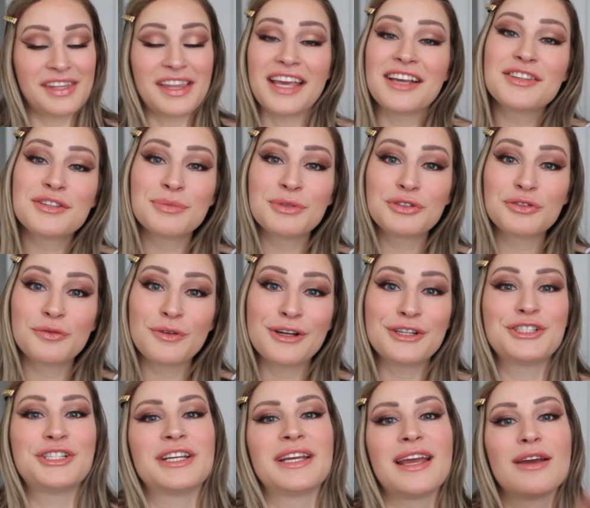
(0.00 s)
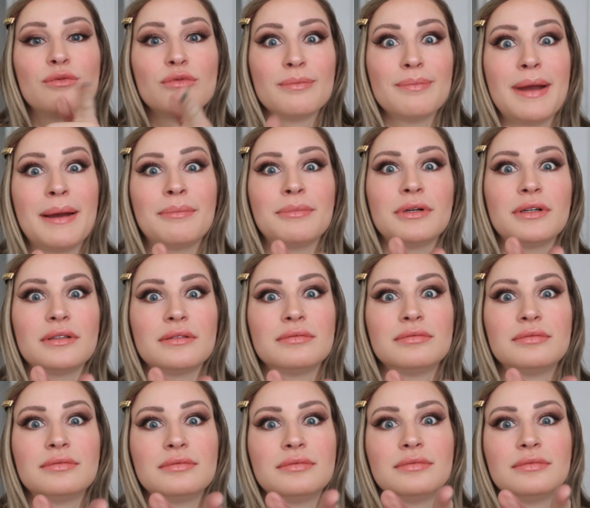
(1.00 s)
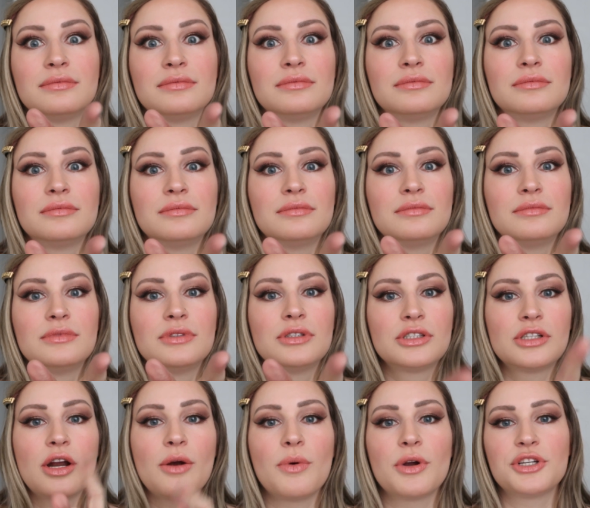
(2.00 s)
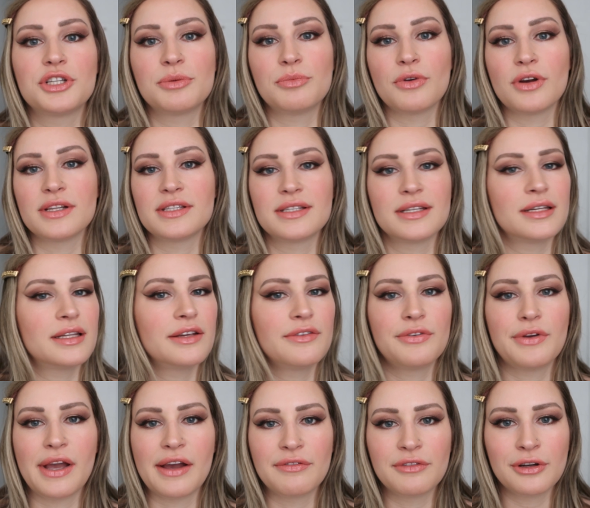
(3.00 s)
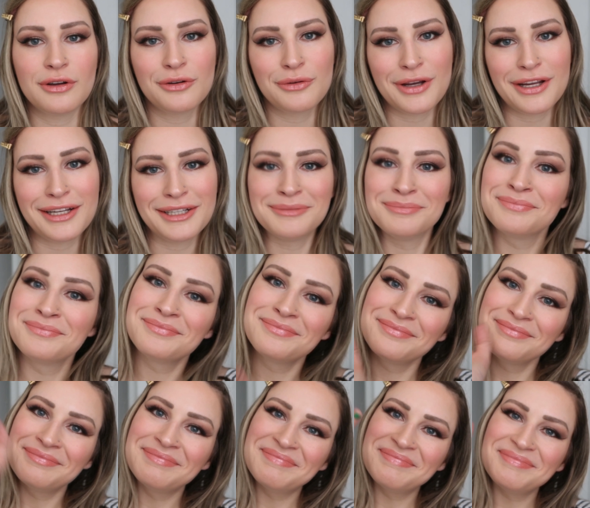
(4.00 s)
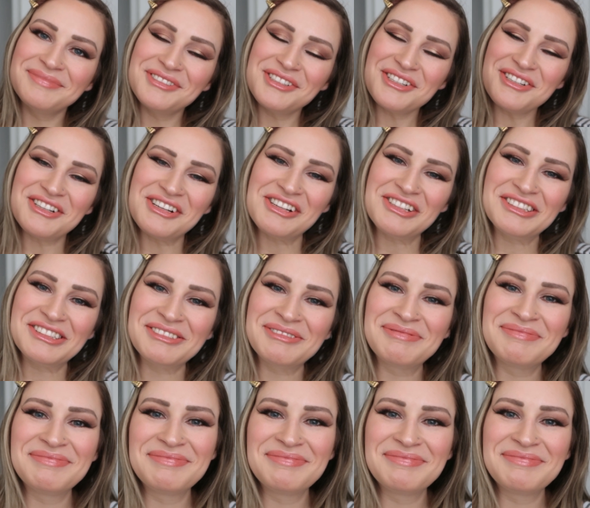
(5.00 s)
Thanks so much for watching, and remember, start watching Broad City if you haven't already. Toodles!